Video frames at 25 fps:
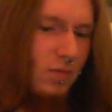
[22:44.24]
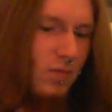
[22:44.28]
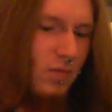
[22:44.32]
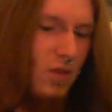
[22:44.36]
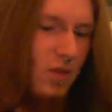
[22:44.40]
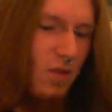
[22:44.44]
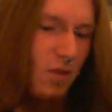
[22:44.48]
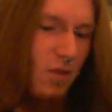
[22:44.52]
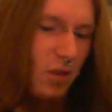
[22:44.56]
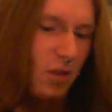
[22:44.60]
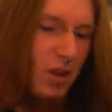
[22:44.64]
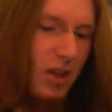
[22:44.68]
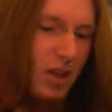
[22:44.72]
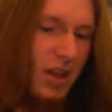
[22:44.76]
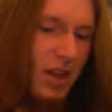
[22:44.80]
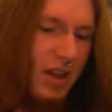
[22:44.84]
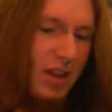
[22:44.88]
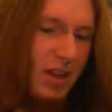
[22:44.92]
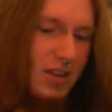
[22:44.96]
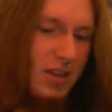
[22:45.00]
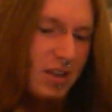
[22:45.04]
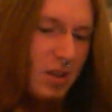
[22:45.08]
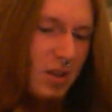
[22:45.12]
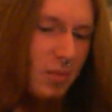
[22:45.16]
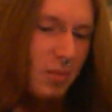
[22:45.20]
You all can get
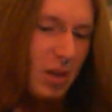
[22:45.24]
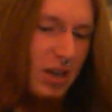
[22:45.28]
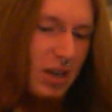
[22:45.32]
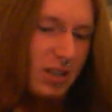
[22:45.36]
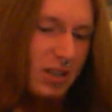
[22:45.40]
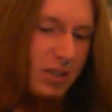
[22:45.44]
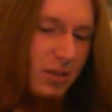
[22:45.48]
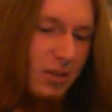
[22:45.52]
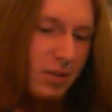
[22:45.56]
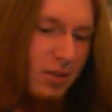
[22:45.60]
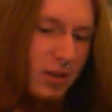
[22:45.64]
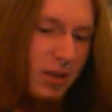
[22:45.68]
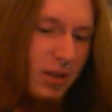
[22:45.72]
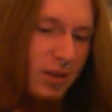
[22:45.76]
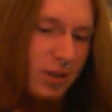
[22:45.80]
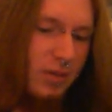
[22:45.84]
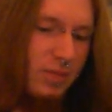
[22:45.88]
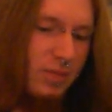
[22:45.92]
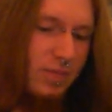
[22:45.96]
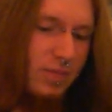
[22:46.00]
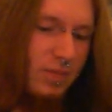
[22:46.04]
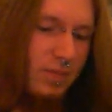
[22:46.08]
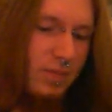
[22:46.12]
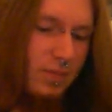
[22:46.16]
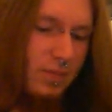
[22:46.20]
into the bastard thing.
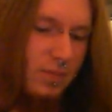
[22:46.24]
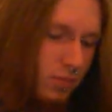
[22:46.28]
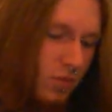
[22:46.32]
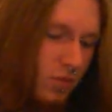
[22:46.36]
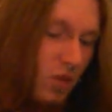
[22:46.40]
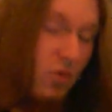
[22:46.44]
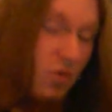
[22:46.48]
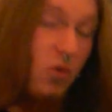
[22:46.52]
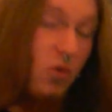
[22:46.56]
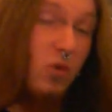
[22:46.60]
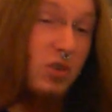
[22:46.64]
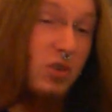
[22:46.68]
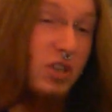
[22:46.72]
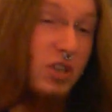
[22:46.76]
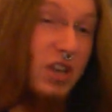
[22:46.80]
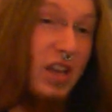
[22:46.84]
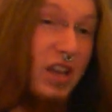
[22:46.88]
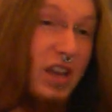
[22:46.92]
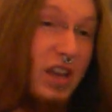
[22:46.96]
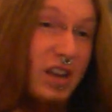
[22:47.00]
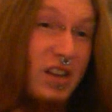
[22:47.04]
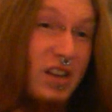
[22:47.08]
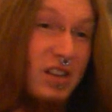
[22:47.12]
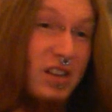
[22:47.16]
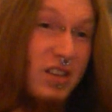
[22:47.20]
Unfortunately,
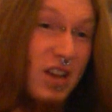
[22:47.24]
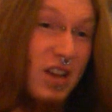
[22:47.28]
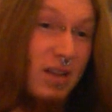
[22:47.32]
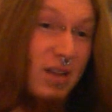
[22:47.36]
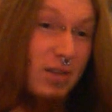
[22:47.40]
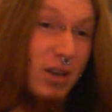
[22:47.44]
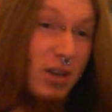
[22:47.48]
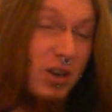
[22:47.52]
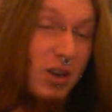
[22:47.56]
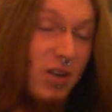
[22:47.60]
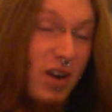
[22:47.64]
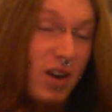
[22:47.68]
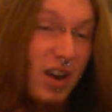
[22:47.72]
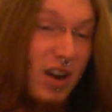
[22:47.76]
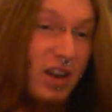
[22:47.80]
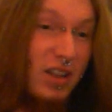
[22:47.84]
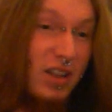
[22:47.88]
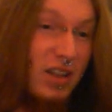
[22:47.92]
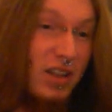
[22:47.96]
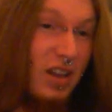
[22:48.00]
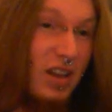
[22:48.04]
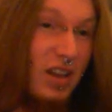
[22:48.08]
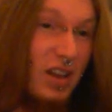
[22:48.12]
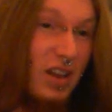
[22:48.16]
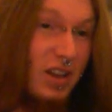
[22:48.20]
it does have a crack in
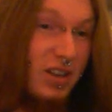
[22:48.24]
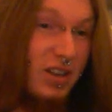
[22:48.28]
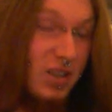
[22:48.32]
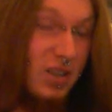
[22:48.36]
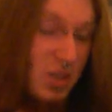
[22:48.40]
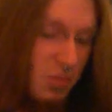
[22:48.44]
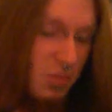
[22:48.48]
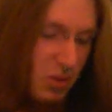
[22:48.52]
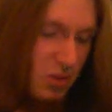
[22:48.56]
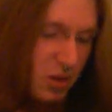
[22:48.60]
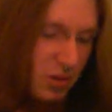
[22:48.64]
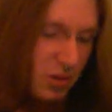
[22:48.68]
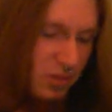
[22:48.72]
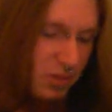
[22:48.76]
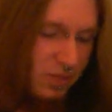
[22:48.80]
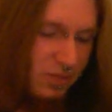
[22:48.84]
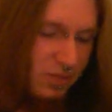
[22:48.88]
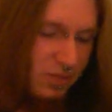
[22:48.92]
the case, but